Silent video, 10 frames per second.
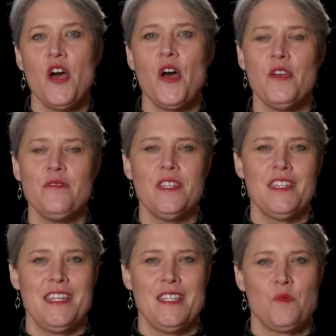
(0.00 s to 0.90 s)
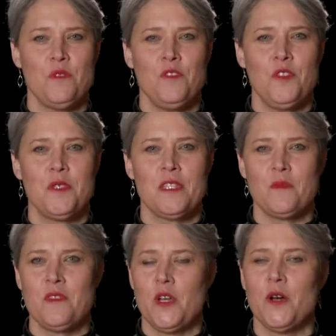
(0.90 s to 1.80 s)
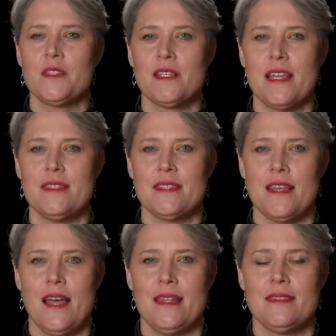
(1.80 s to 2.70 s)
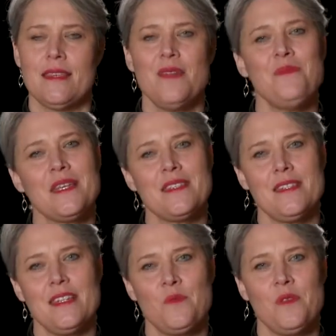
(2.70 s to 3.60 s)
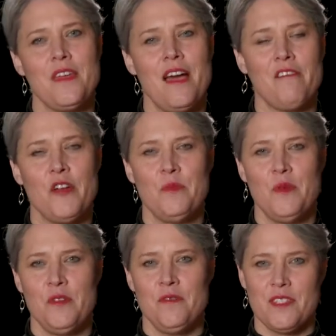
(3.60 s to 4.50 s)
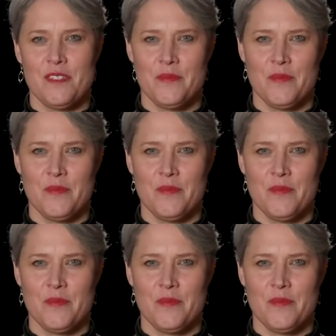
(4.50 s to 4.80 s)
Over the years, we've used some of the Auslan signs and mixed it in with our own moves.